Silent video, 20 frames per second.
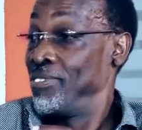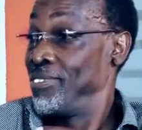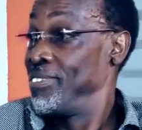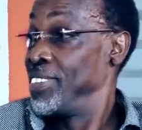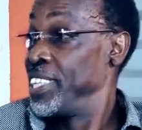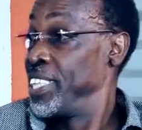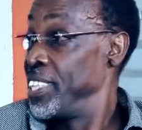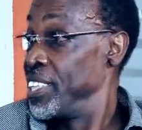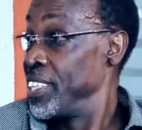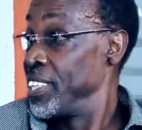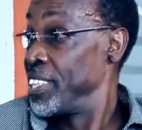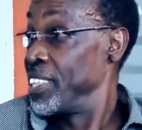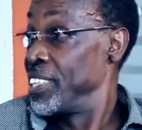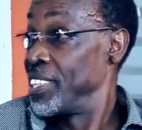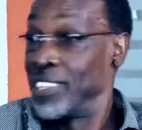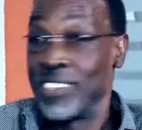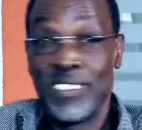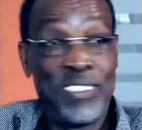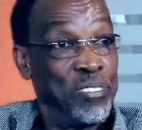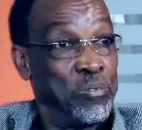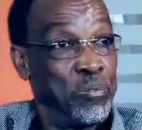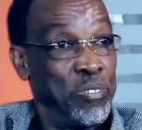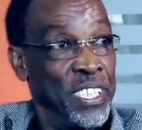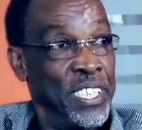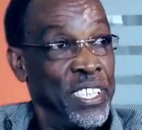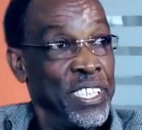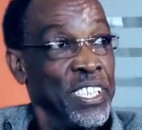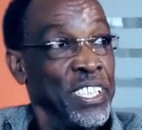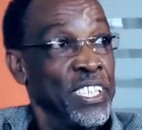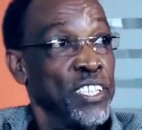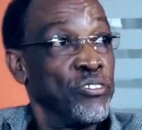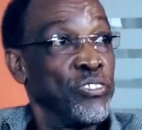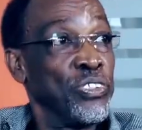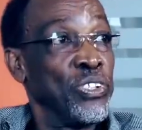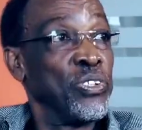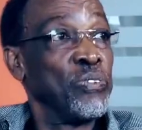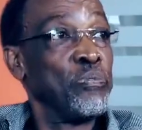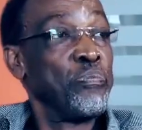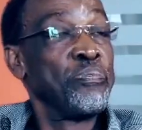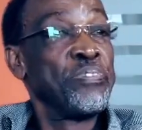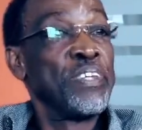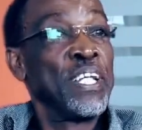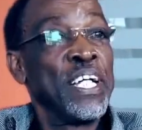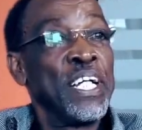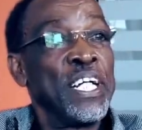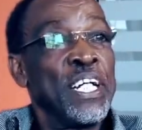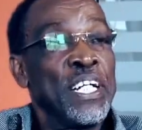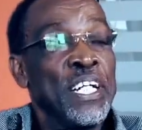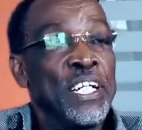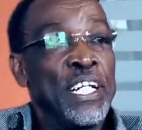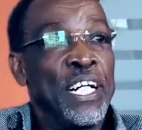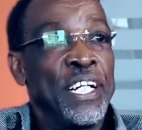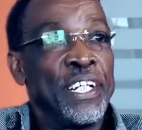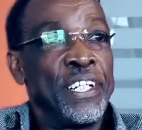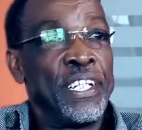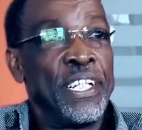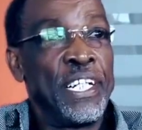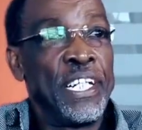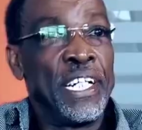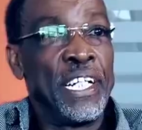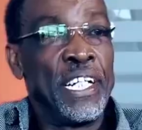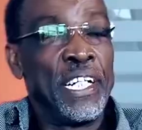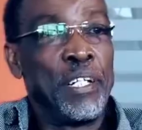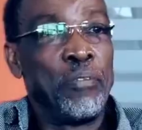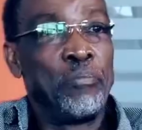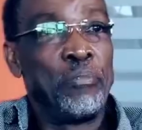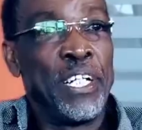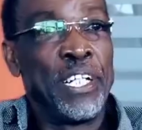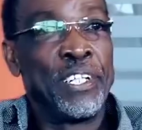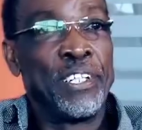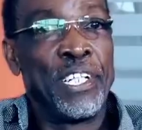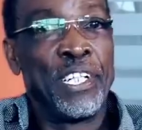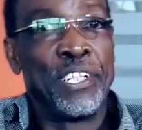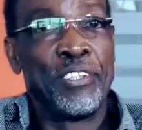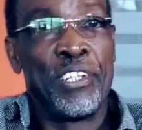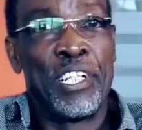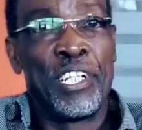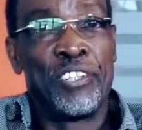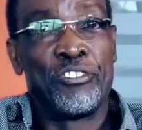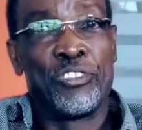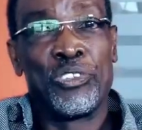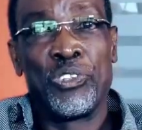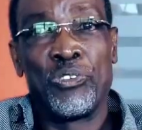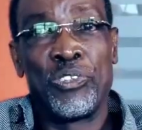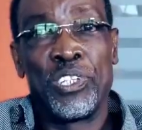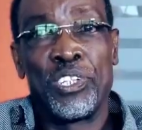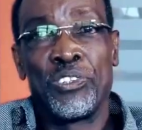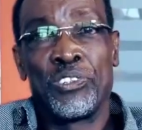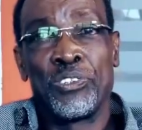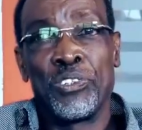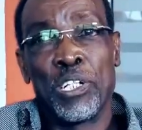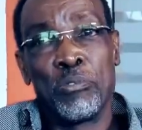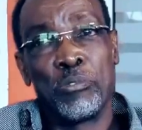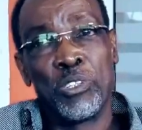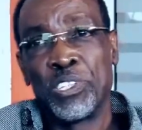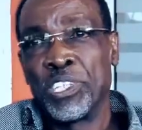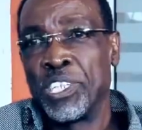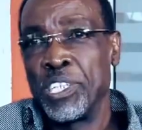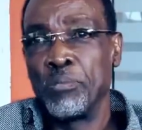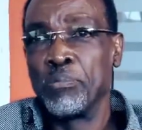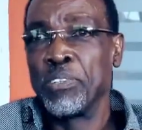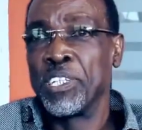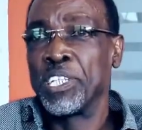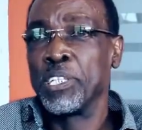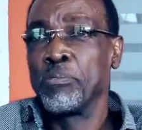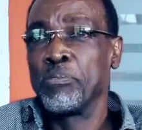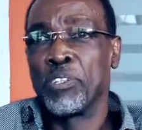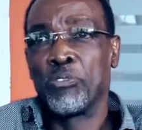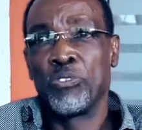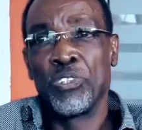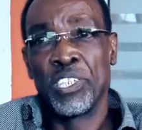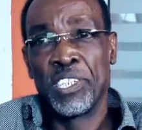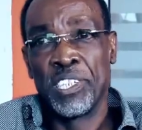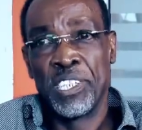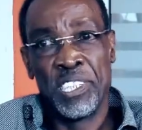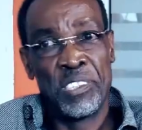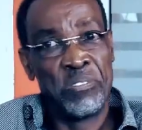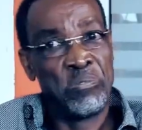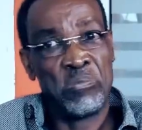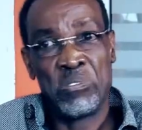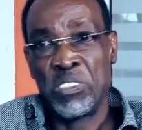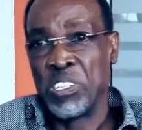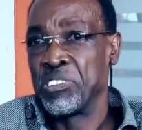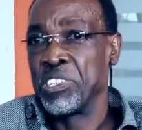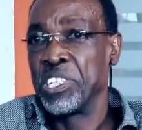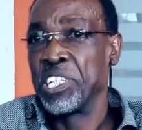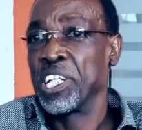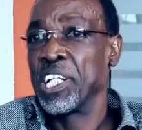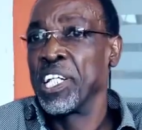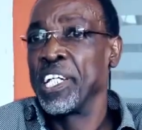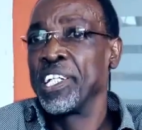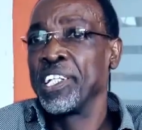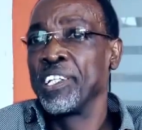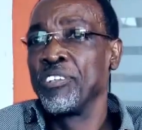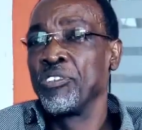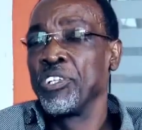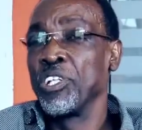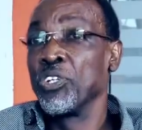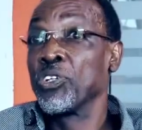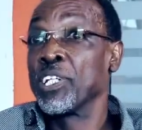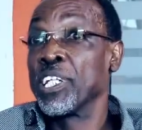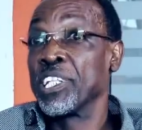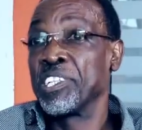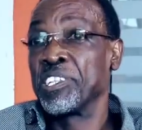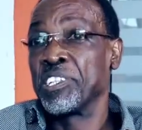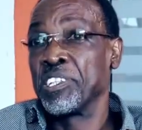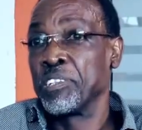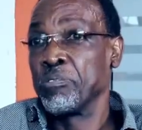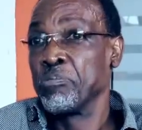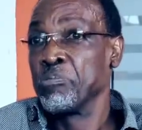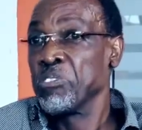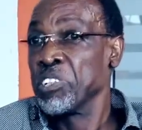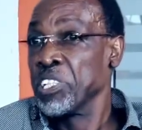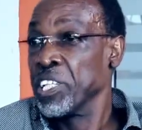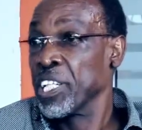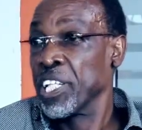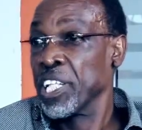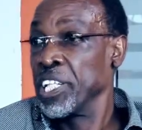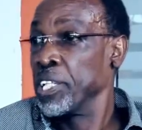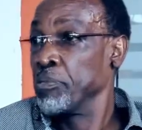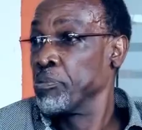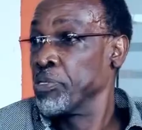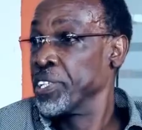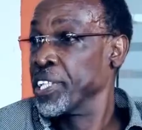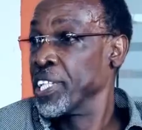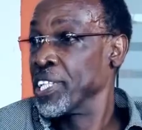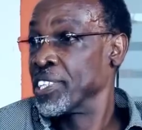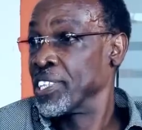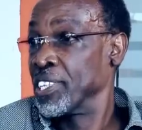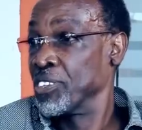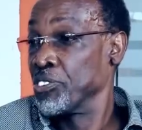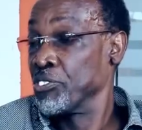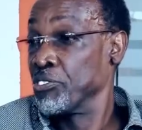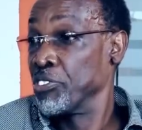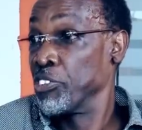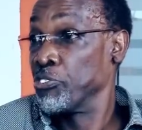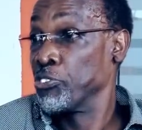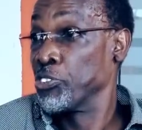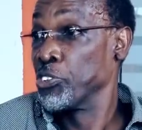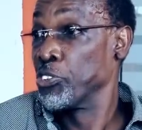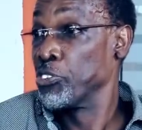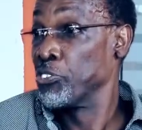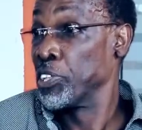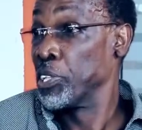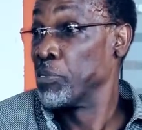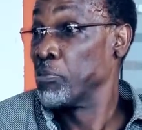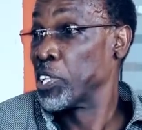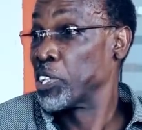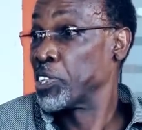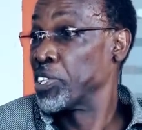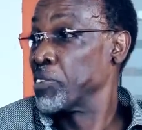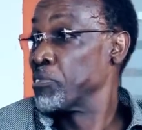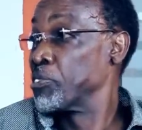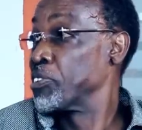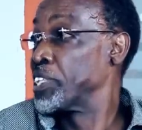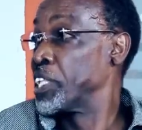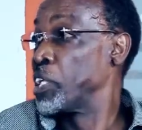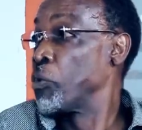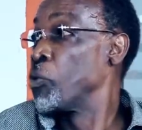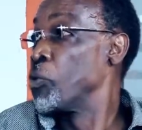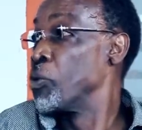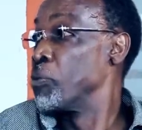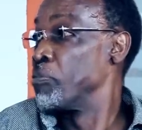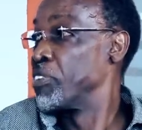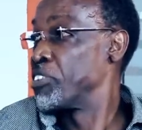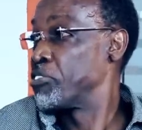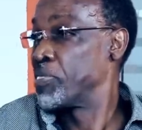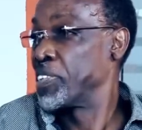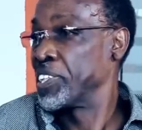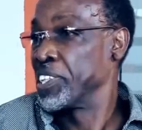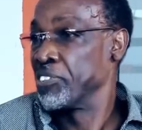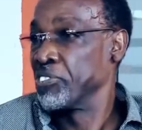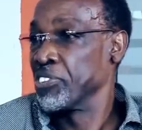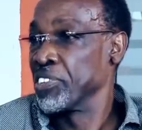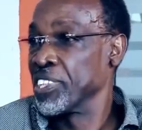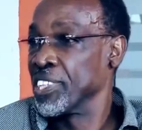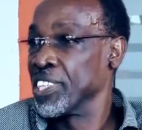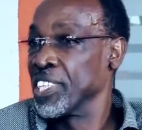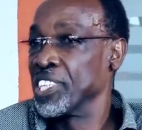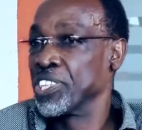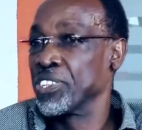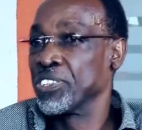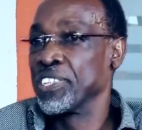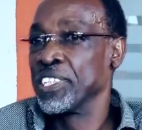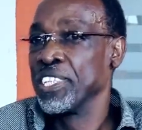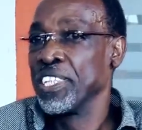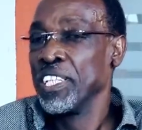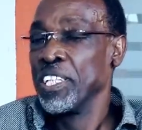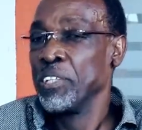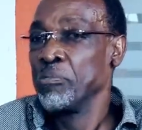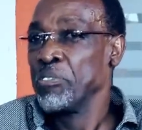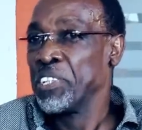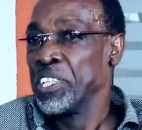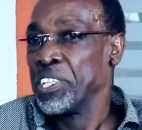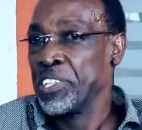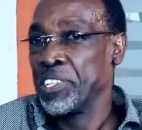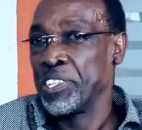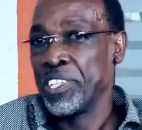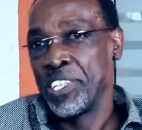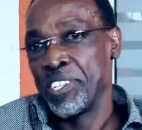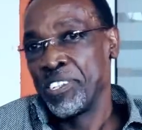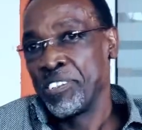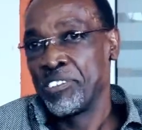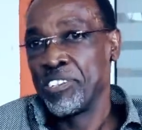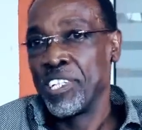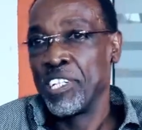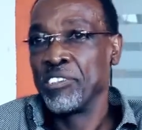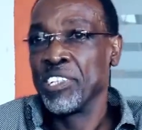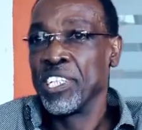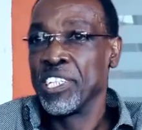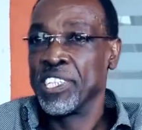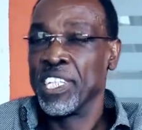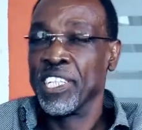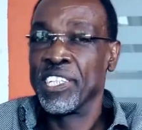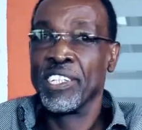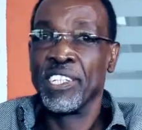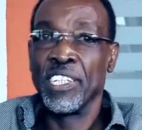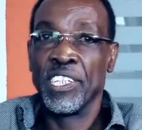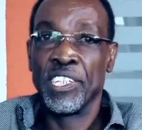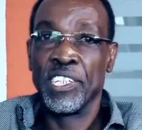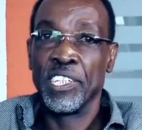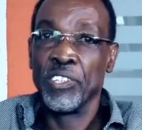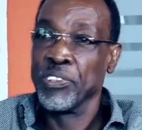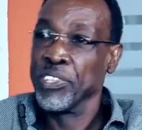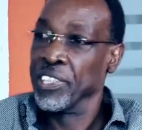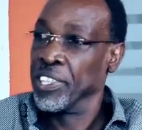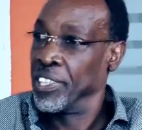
leading it from. And so when you talk about timber quality has declined. We look at the clay products. I was very fond of them actually because they're warm, especially for residential. I was having a chat the other day,